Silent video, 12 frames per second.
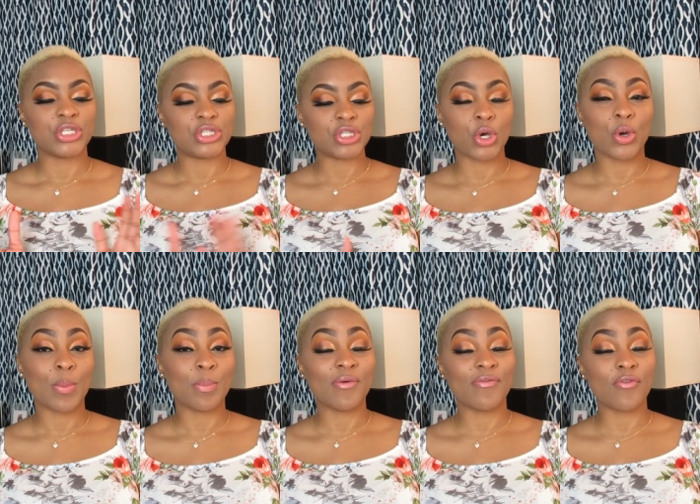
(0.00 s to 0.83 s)
So
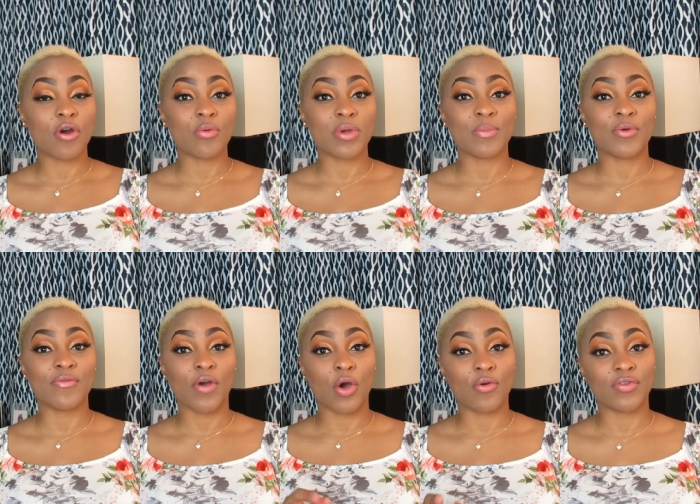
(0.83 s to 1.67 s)
before we move
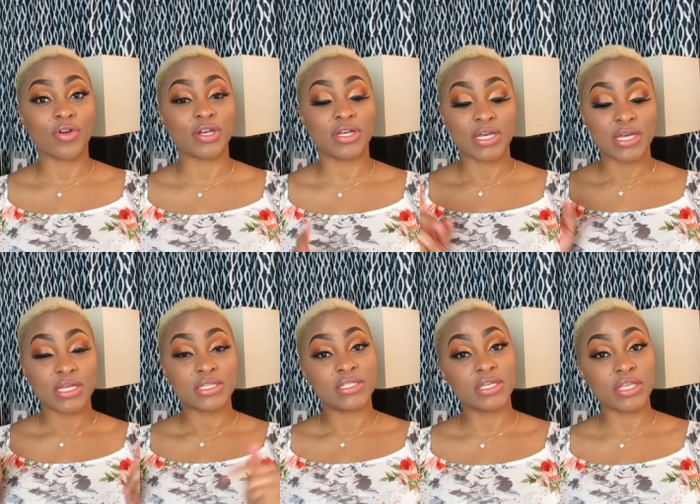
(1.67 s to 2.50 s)
over
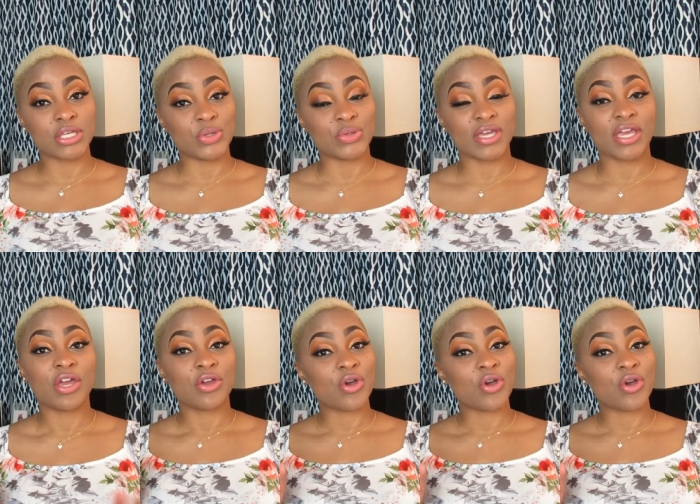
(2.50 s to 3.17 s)
to the unit,